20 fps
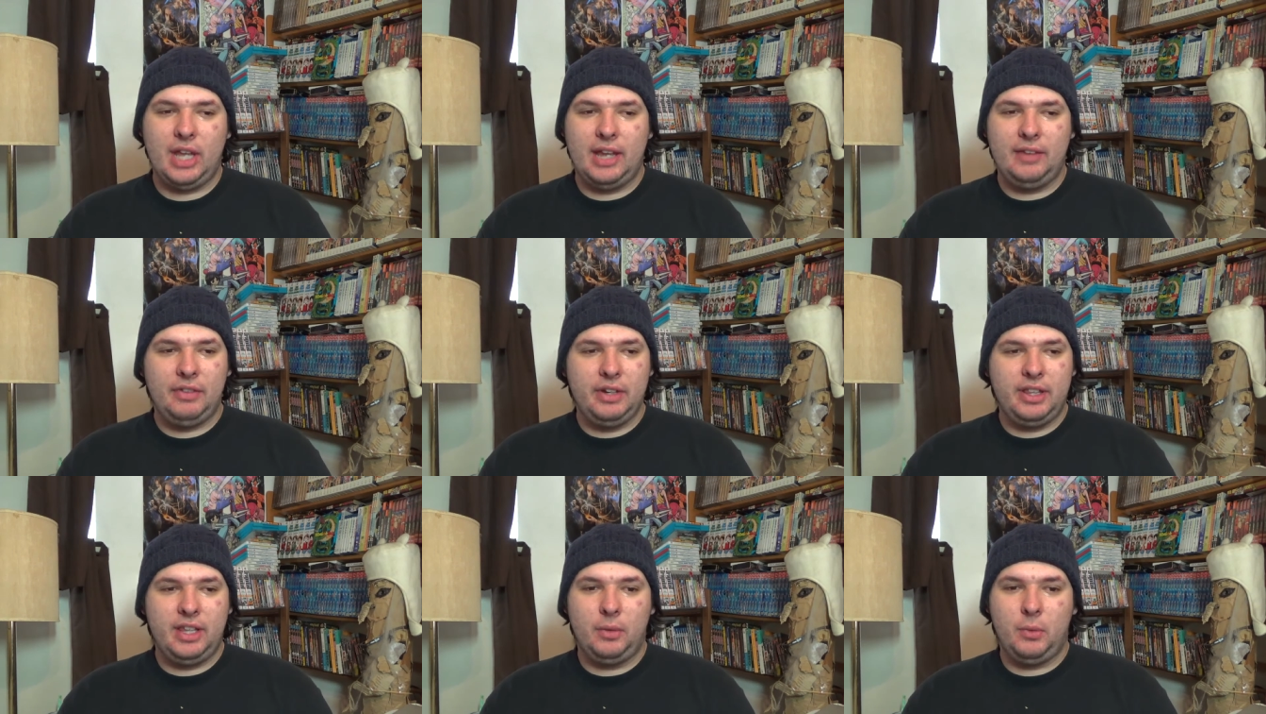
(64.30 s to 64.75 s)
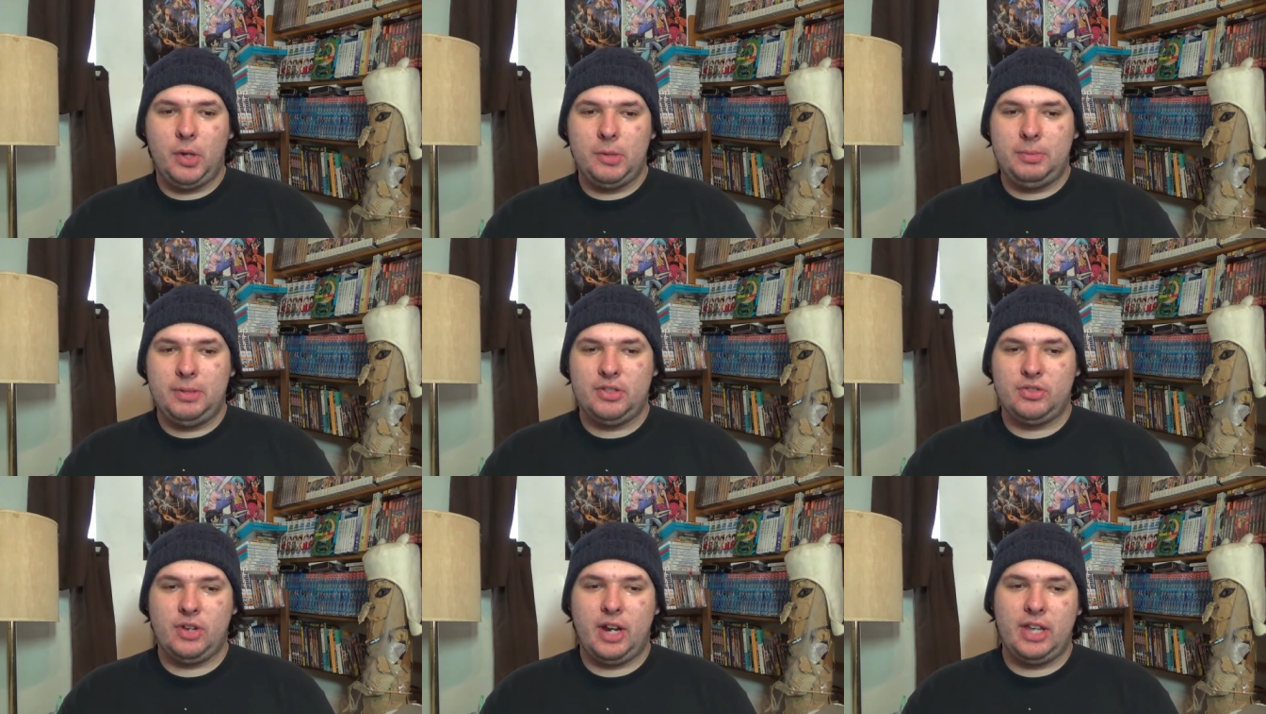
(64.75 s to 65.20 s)
everything One
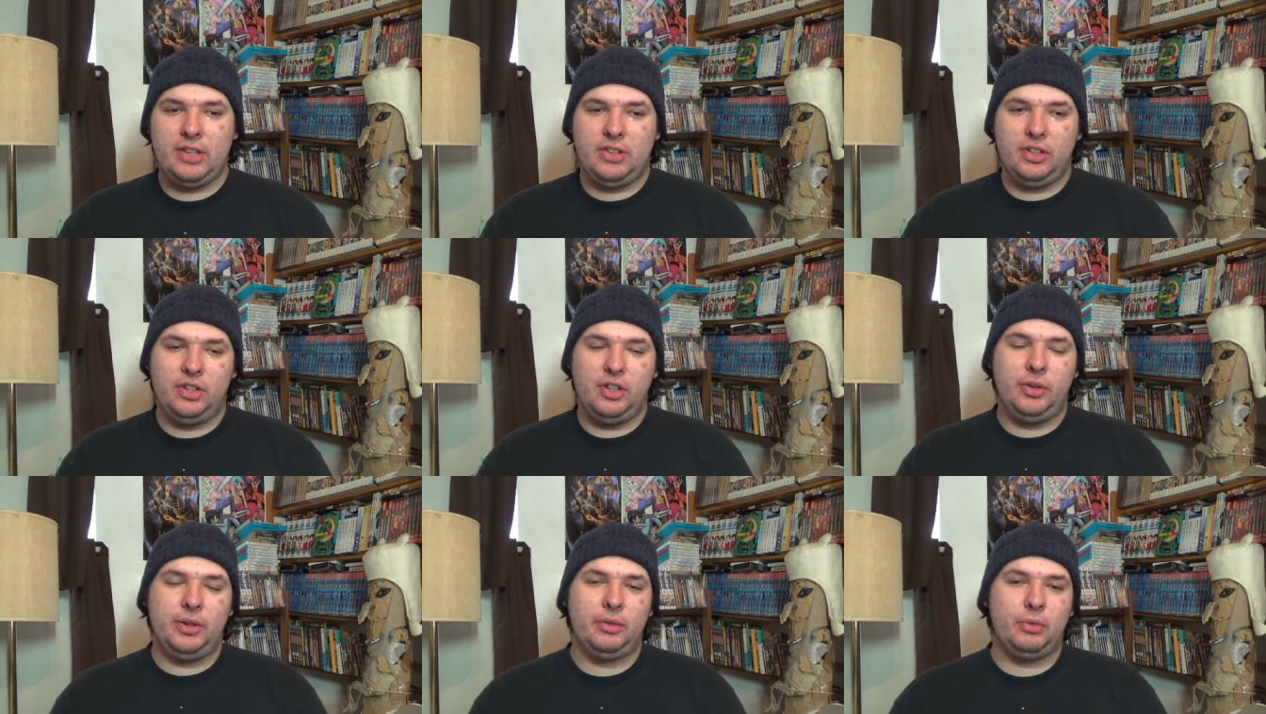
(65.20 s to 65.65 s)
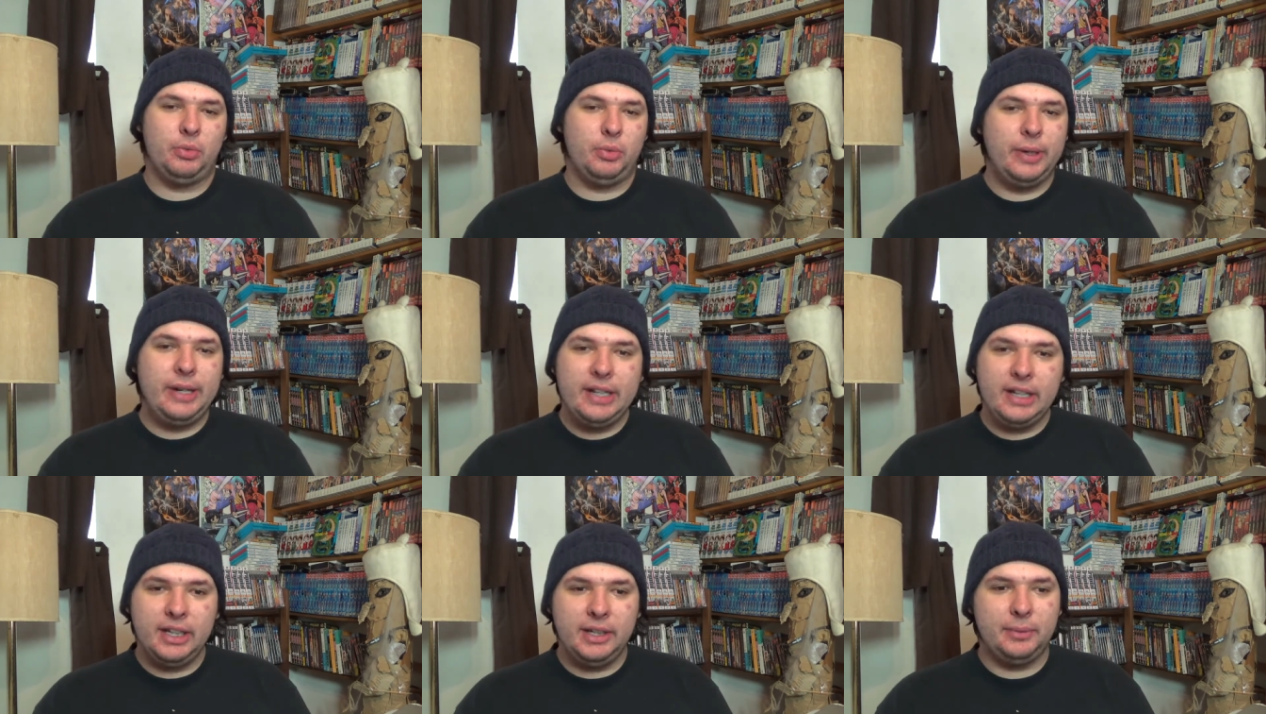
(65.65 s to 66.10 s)
Piece tries to do, it
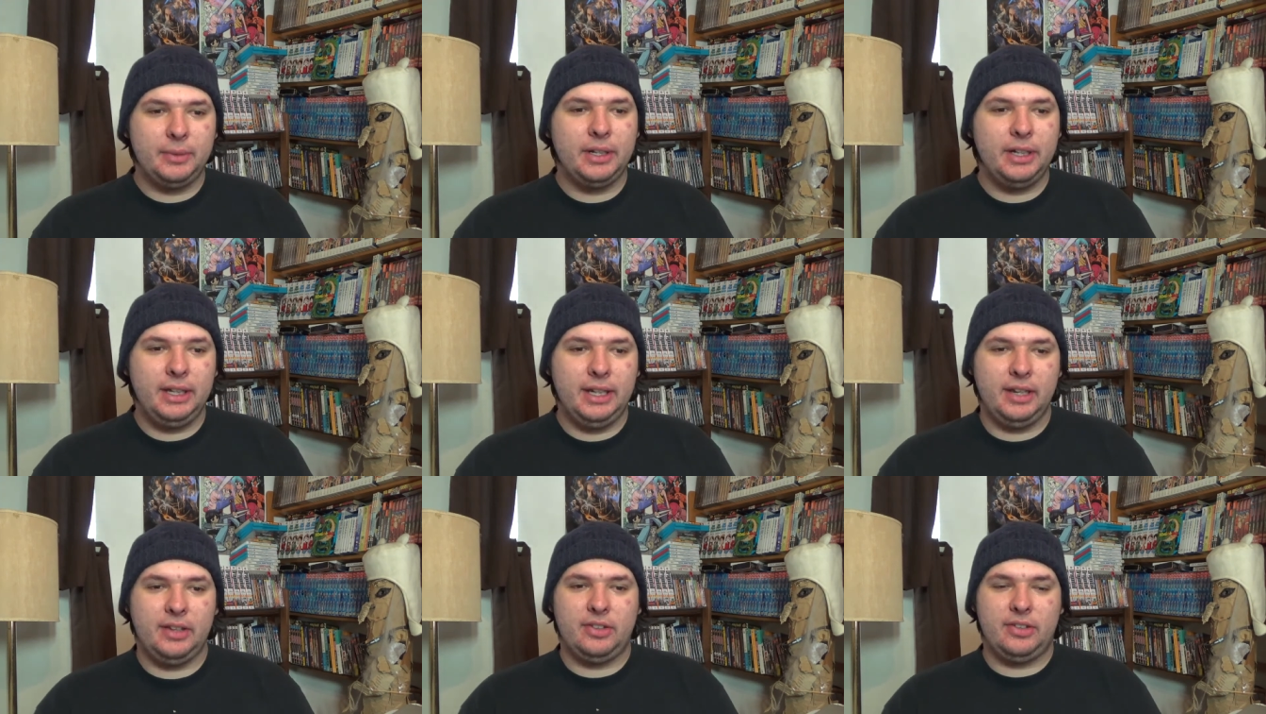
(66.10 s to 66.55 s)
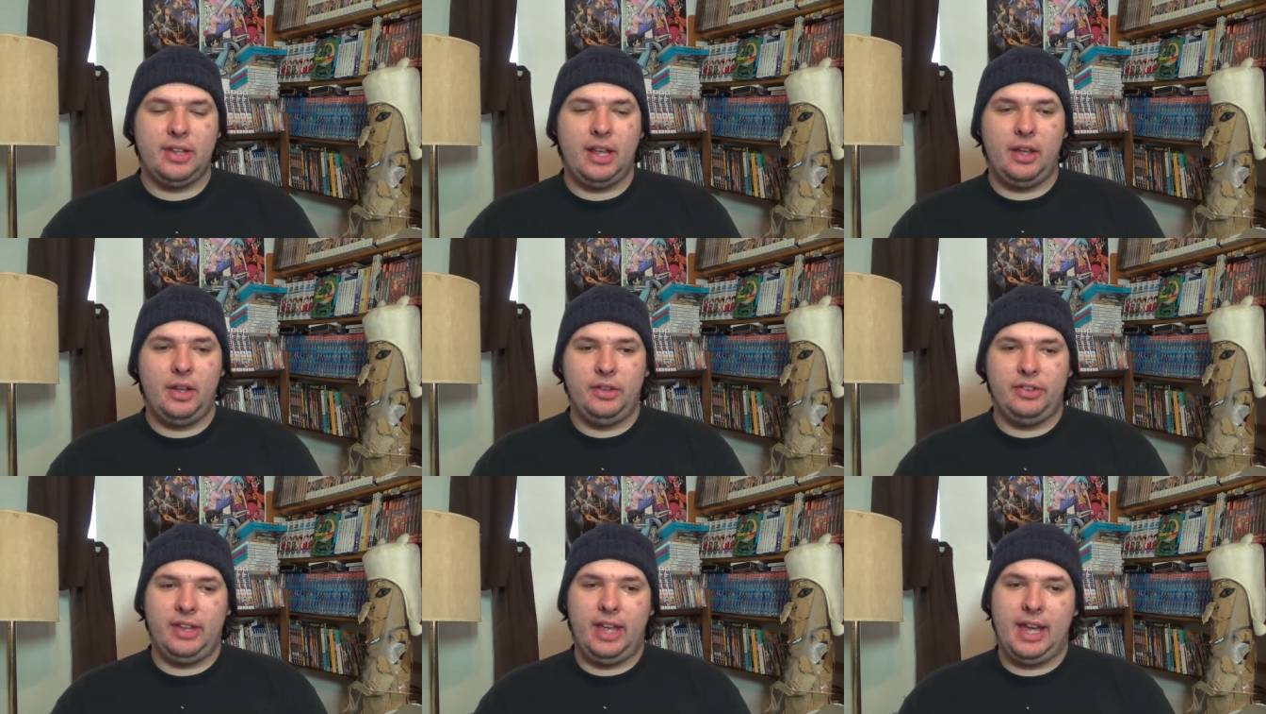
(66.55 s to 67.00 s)
really, really
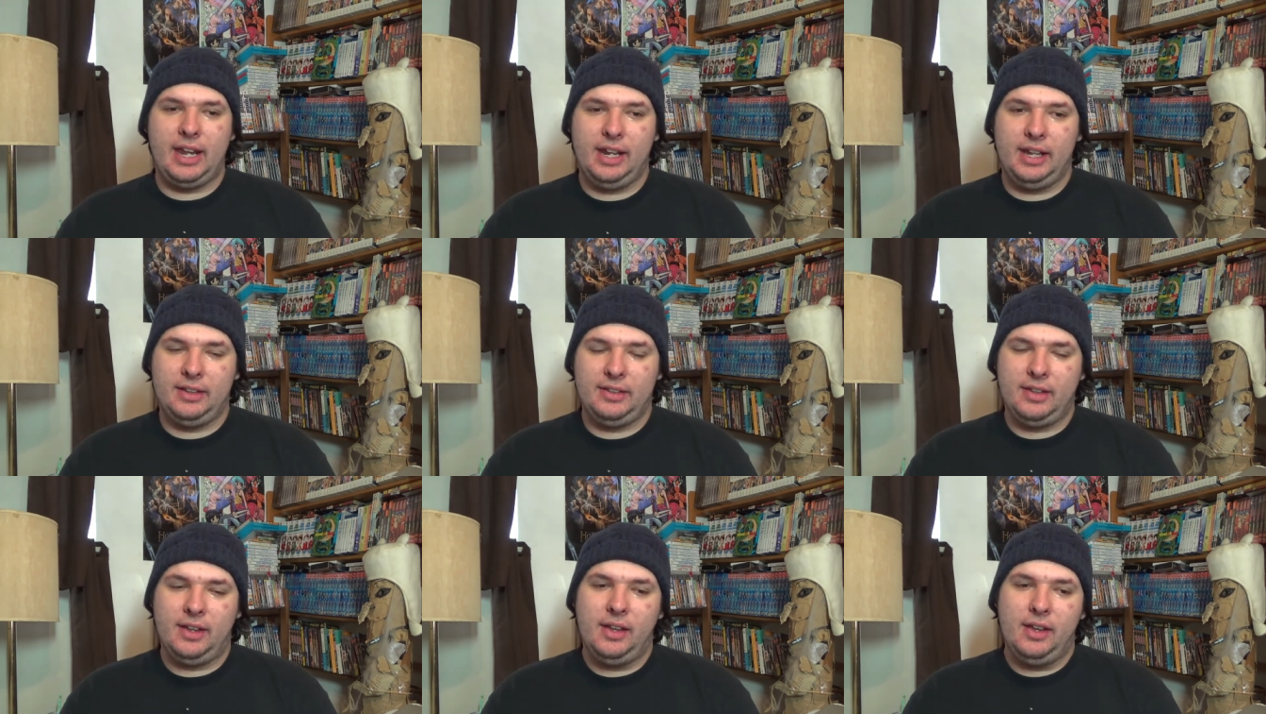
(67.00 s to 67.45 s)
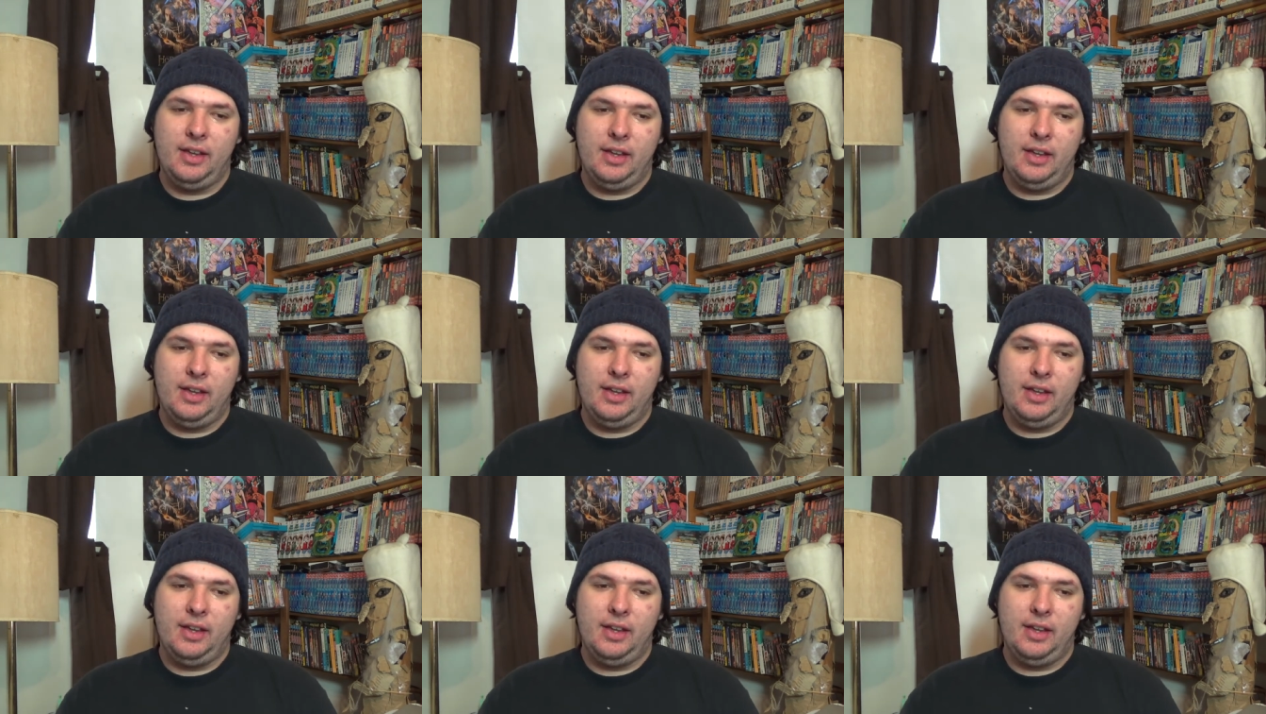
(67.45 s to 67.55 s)
excels at it.